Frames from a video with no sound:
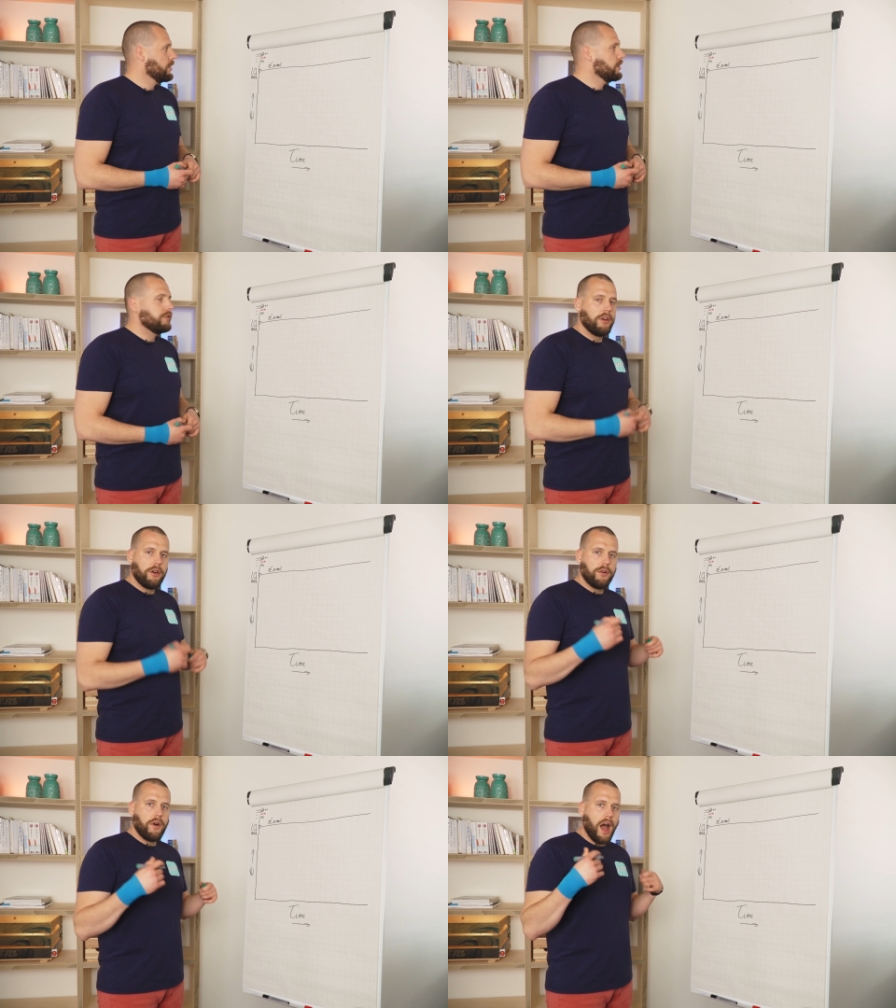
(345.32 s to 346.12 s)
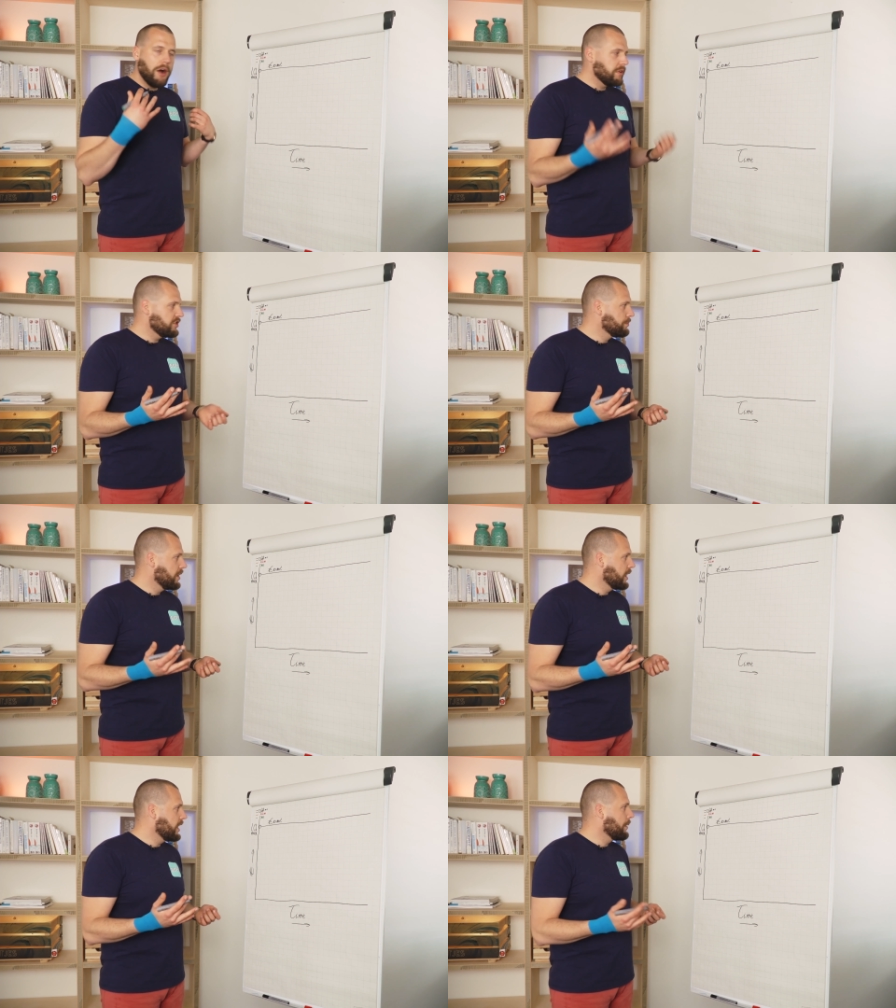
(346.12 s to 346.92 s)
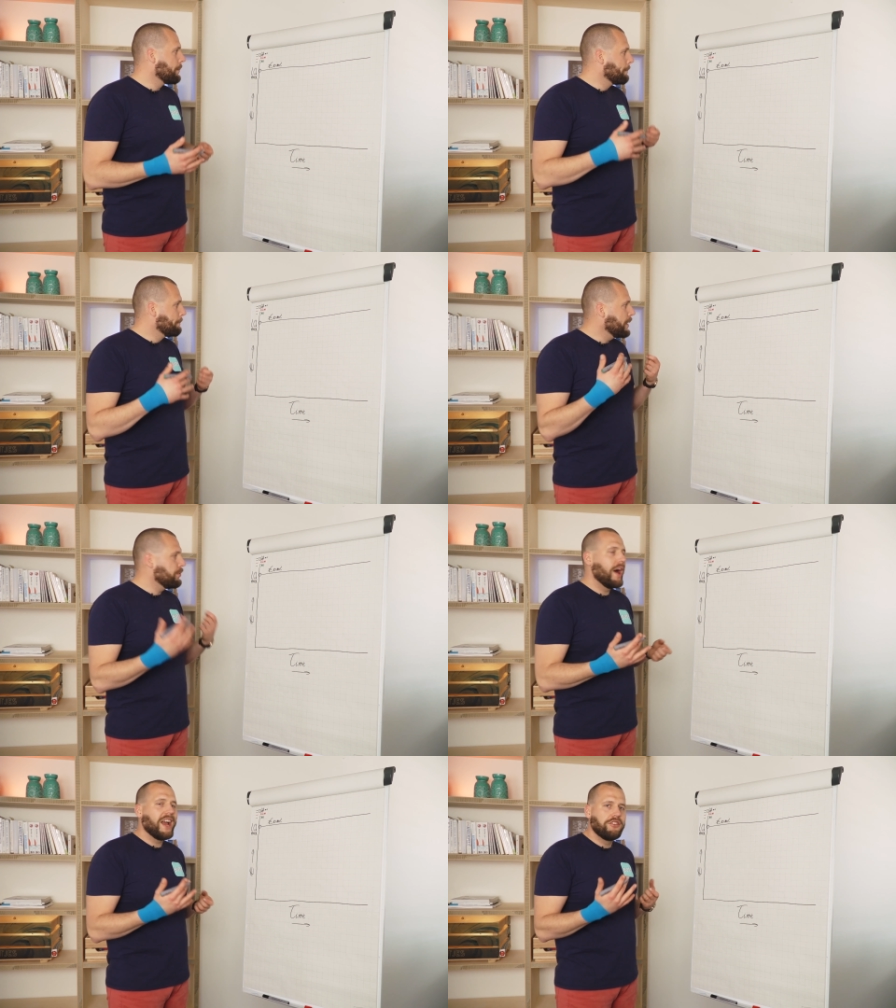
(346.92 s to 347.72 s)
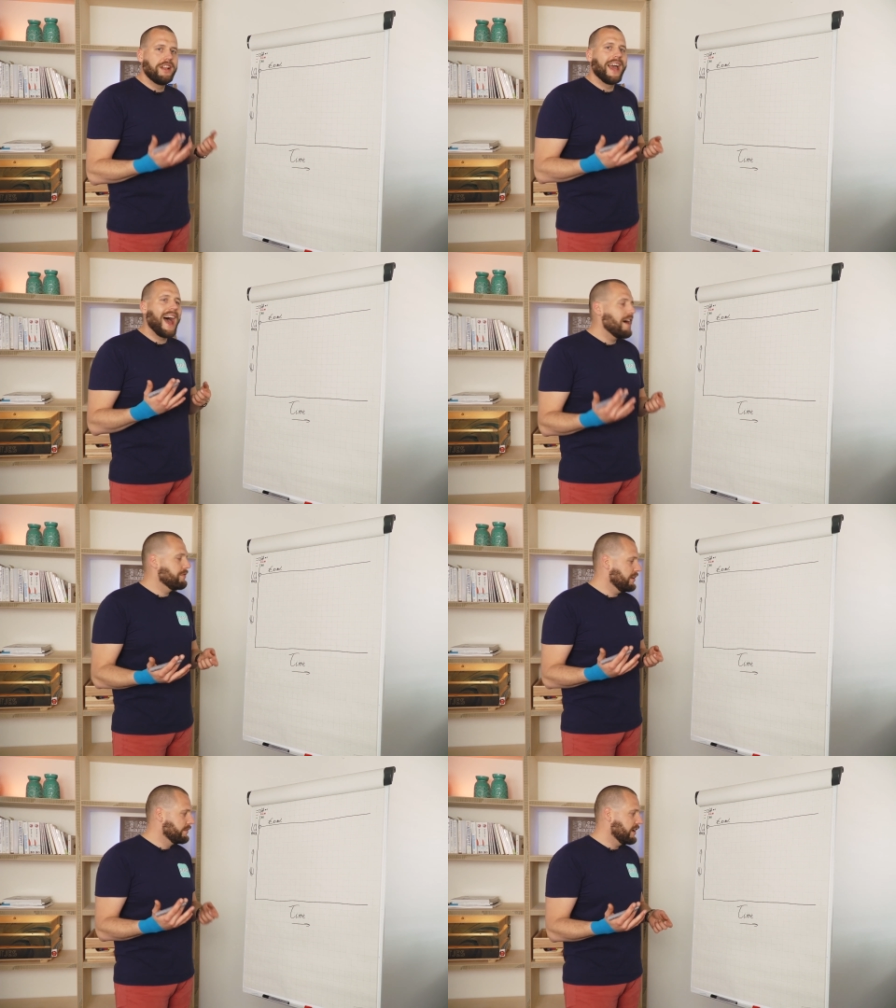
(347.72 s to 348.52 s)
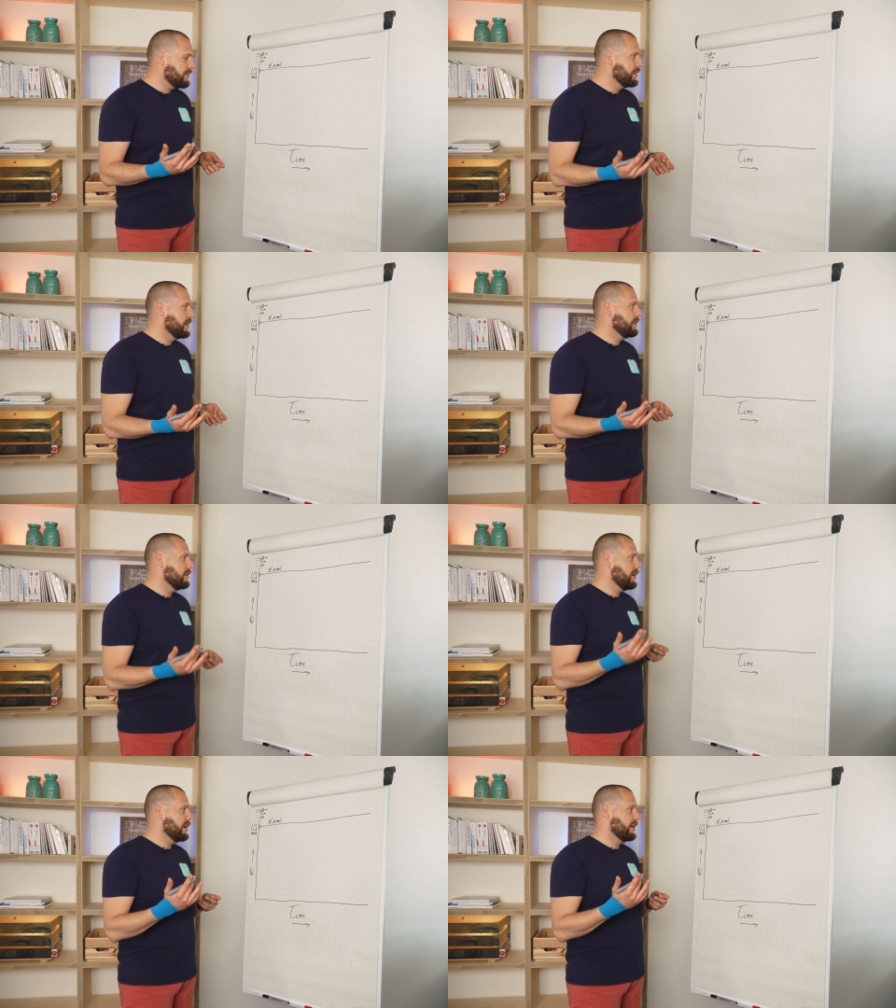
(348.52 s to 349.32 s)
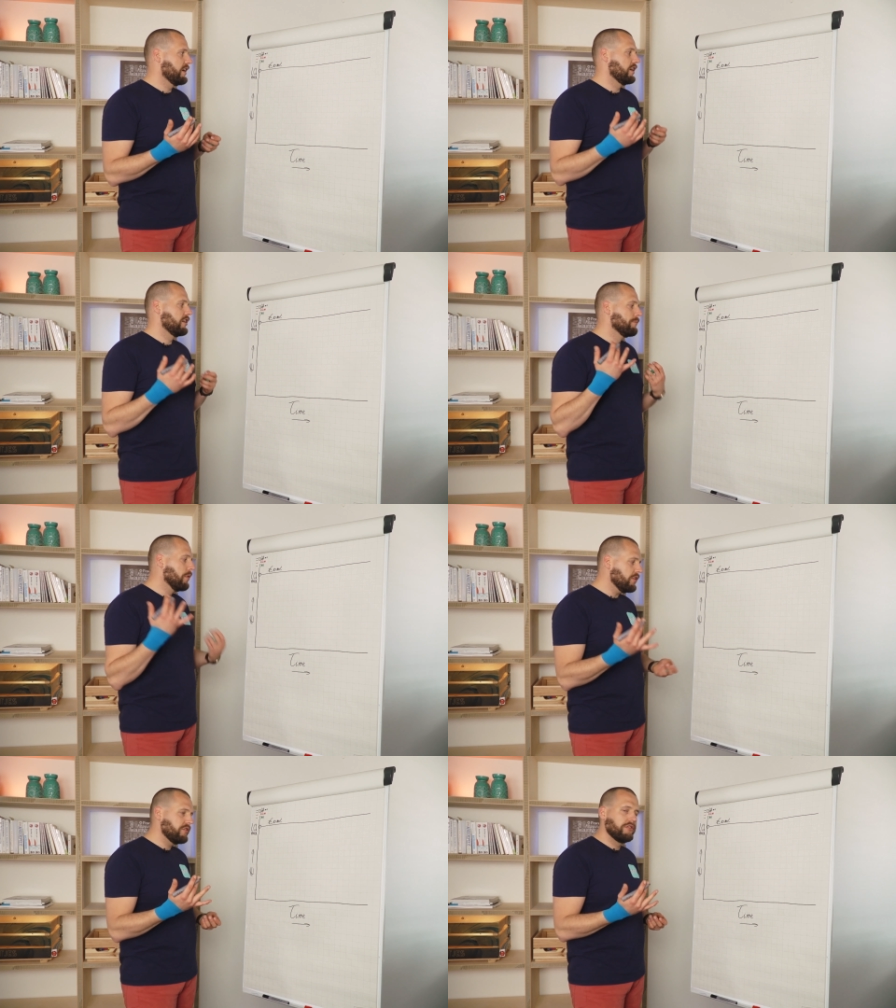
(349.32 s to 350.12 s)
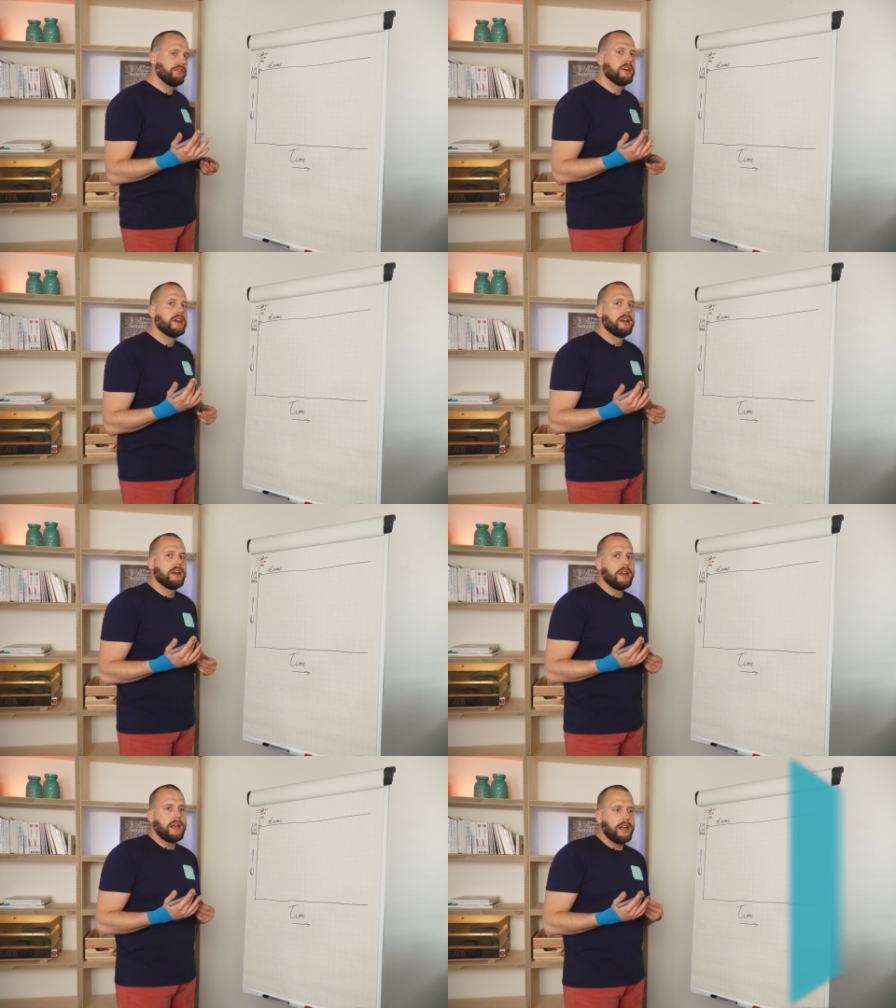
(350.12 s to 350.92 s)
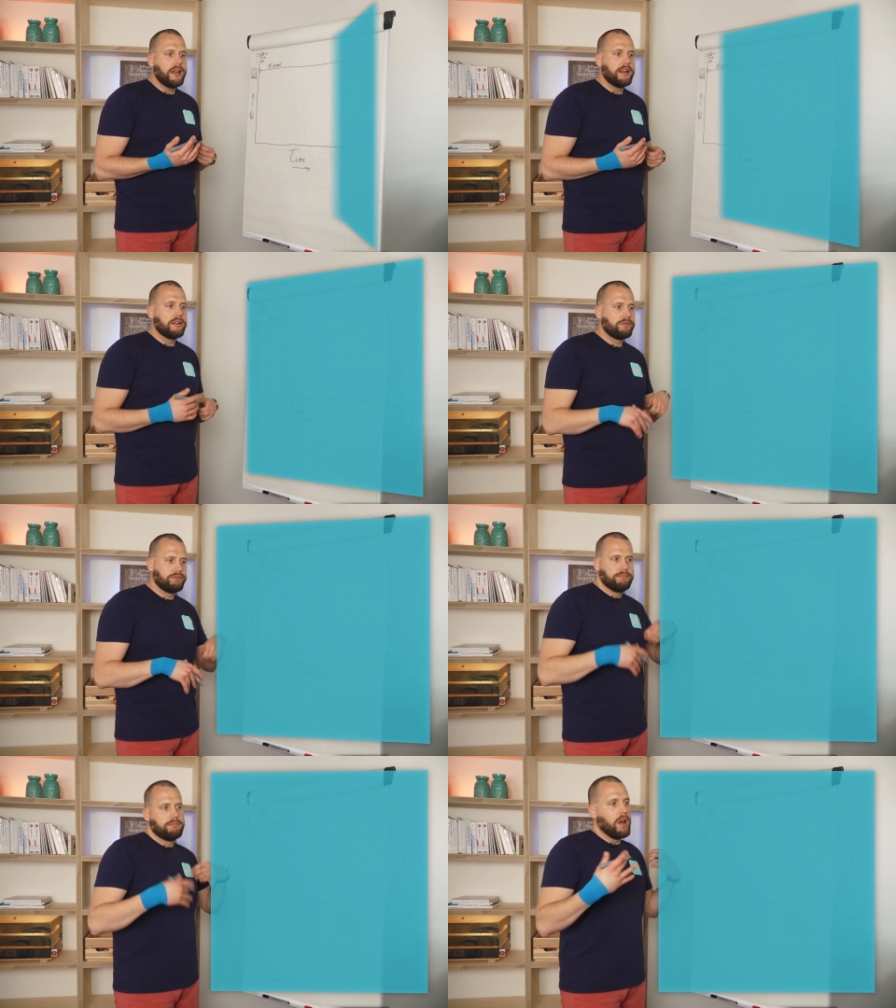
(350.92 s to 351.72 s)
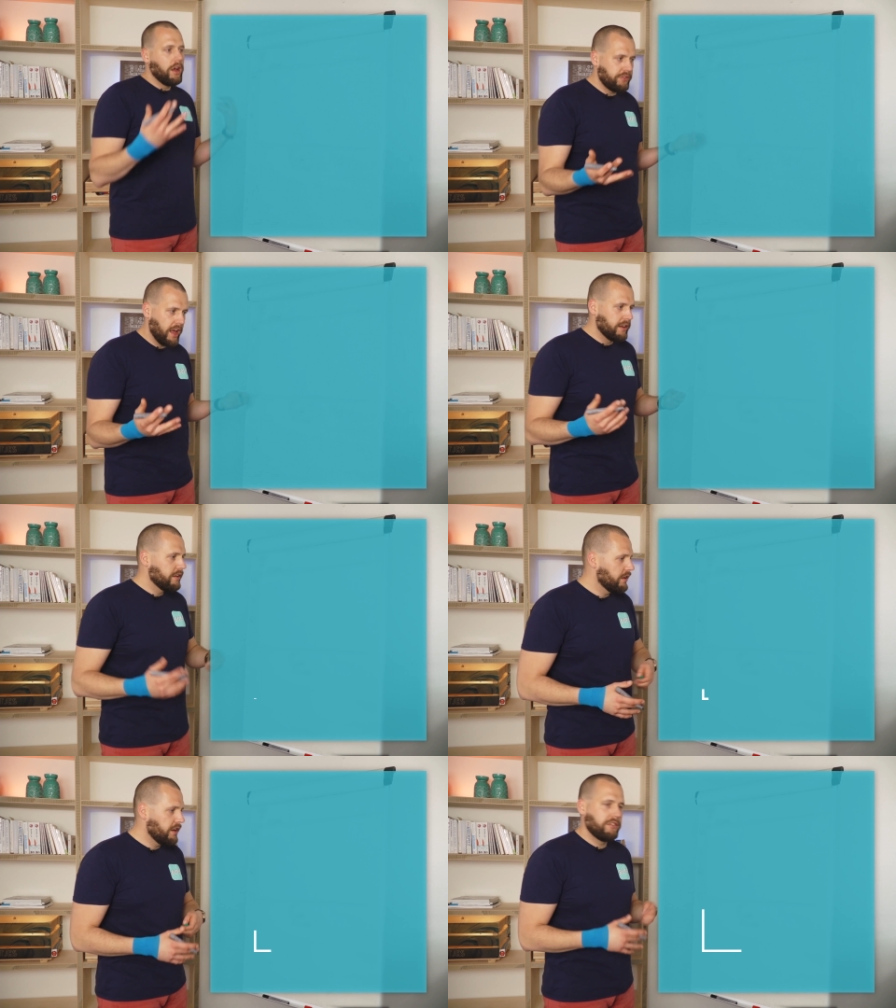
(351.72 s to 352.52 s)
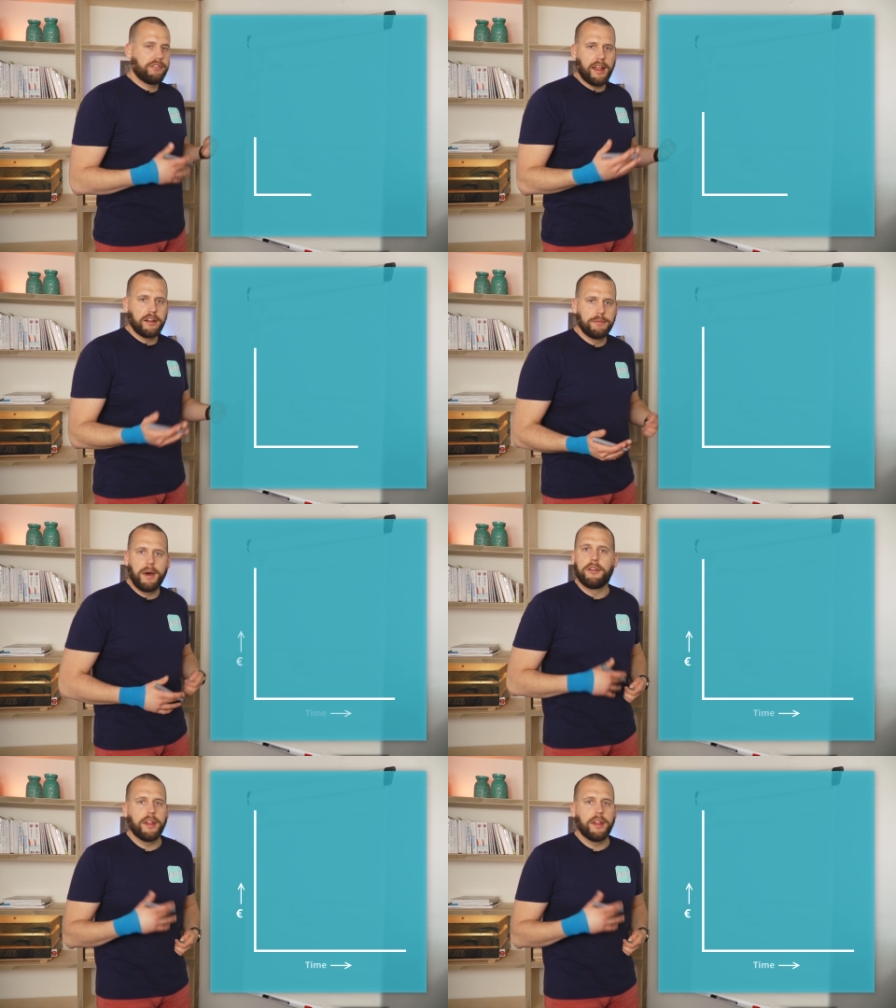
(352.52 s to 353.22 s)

So how much money people actually have invested in the bots is a standard amount.